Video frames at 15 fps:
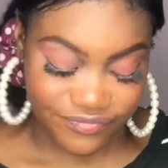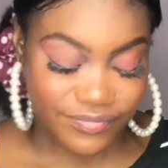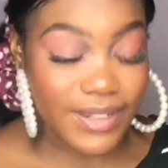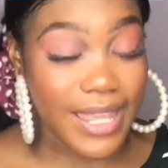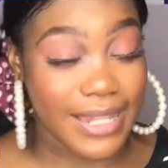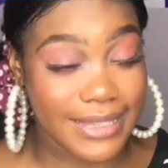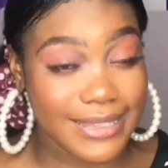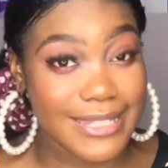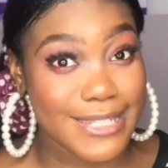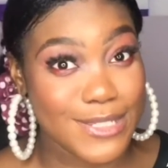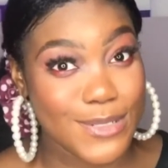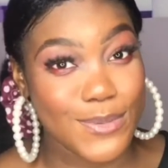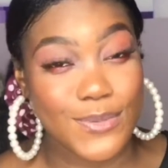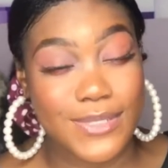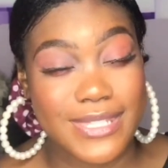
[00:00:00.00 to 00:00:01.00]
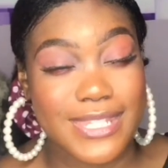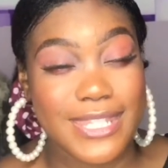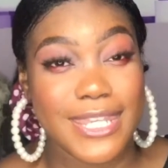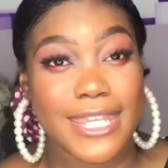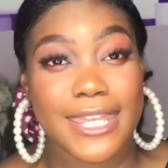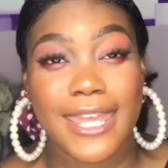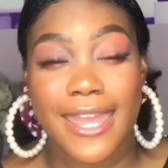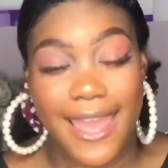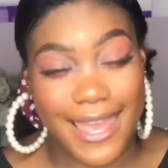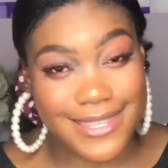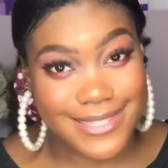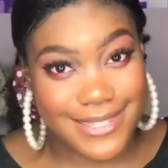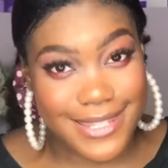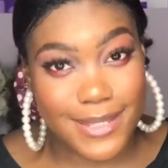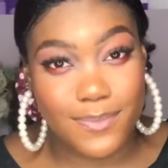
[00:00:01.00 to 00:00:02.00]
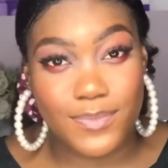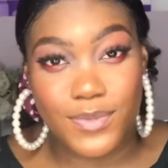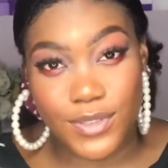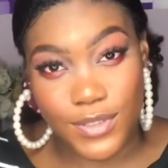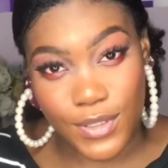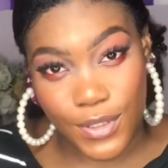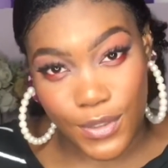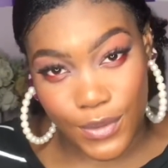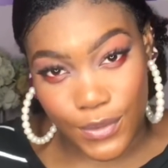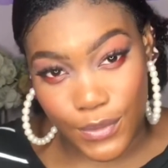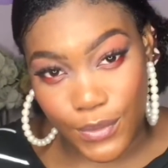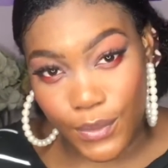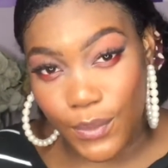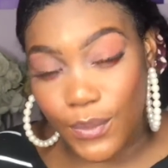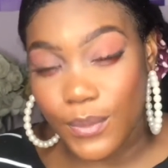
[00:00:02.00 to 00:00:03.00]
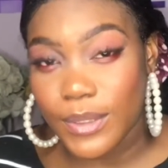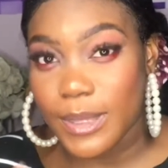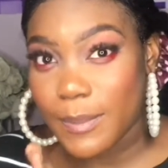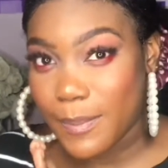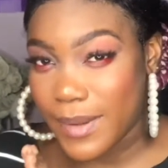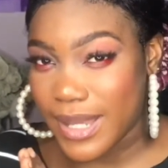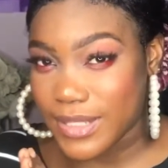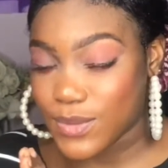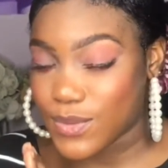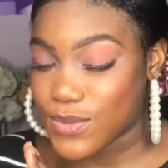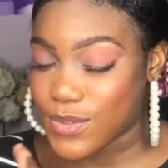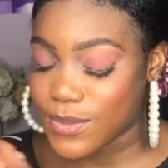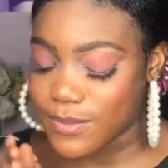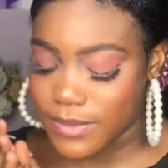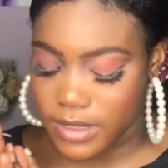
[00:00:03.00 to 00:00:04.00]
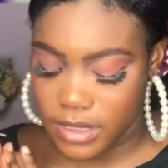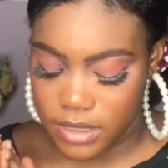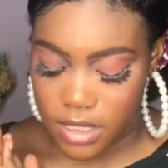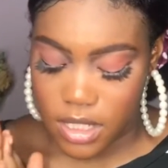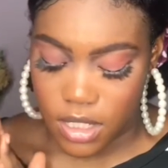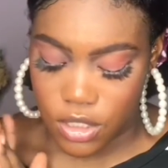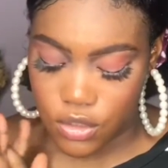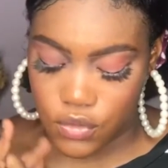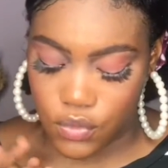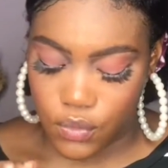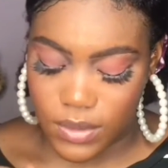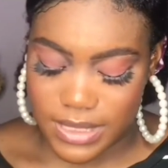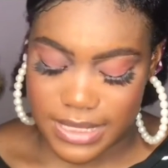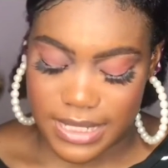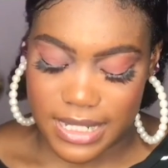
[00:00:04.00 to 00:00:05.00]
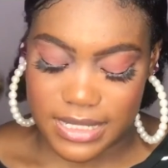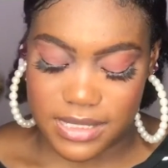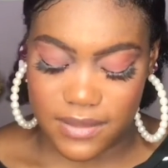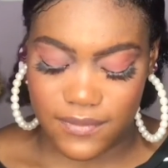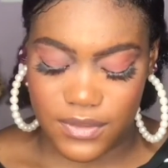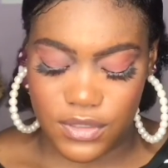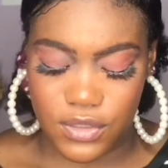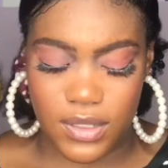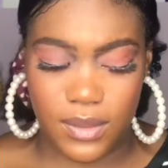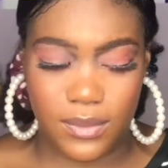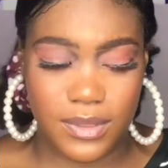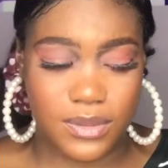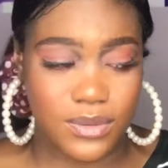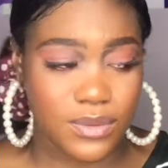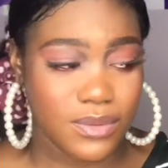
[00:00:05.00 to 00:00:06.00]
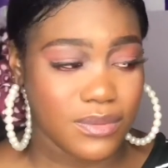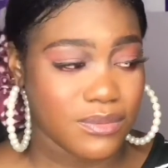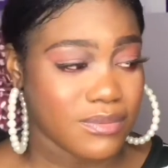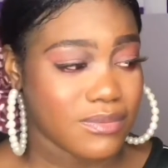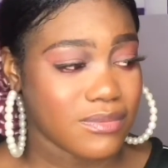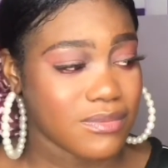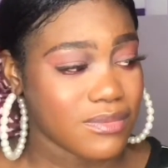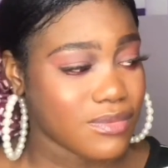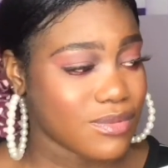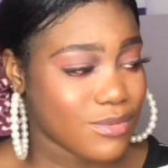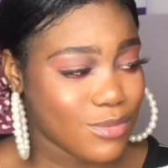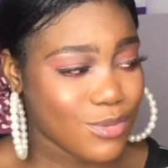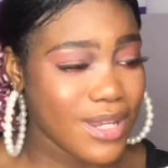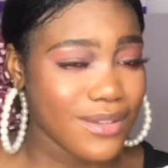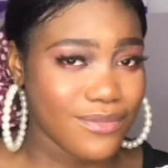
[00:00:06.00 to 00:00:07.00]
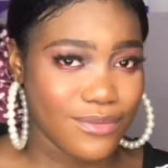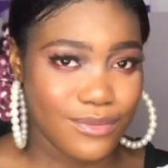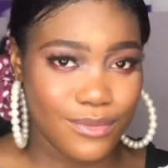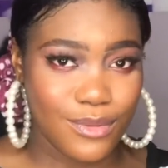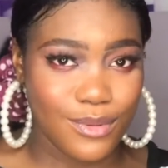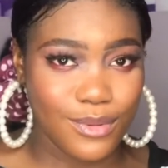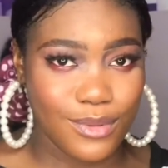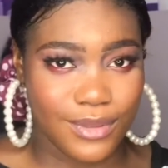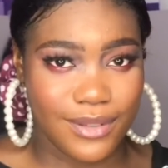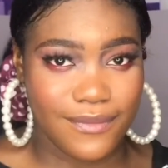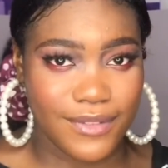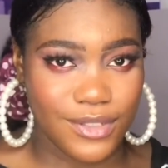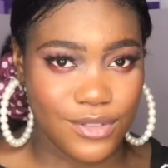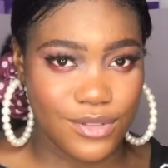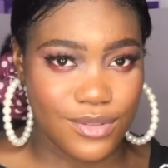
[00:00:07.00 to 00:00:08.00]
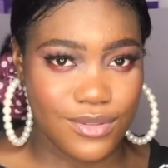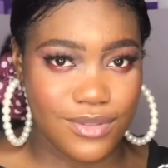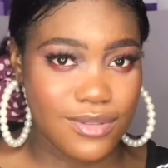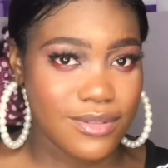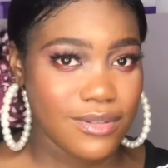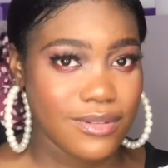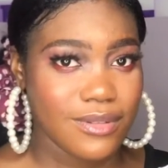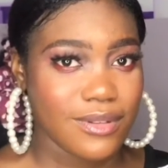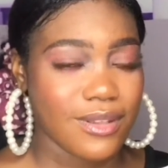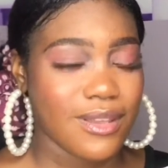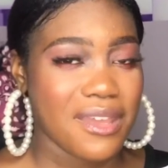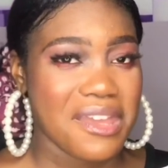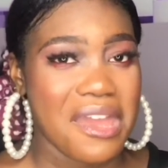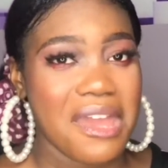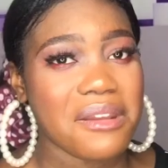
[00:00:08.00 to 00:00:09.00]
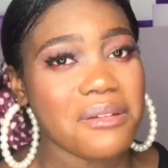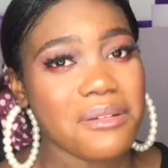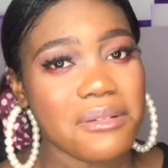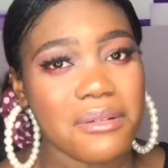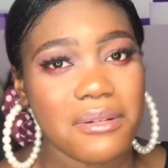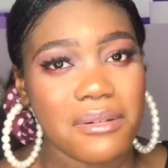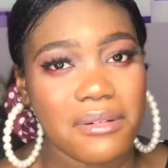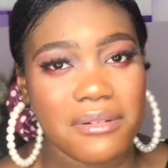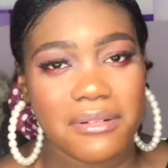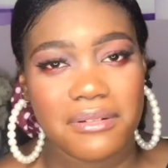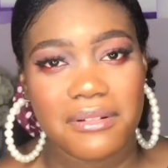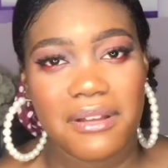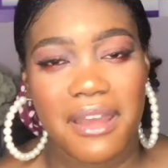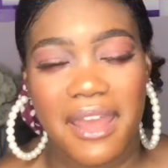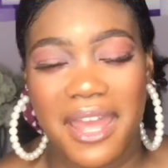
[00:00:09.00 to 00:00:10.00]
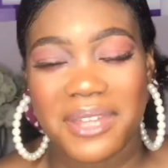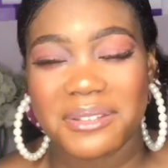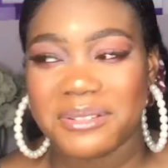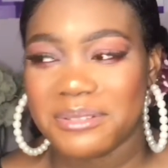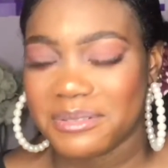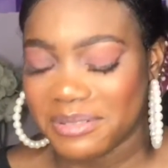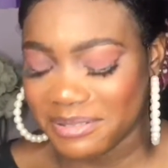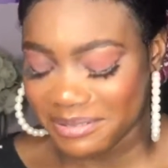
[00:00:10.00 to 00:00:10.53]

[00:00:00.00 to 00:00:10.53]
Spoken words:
at least you won't say I skipped your own part or something. So what's the last adventure I went on? Do I even go on adventures? I don't know. I don't know.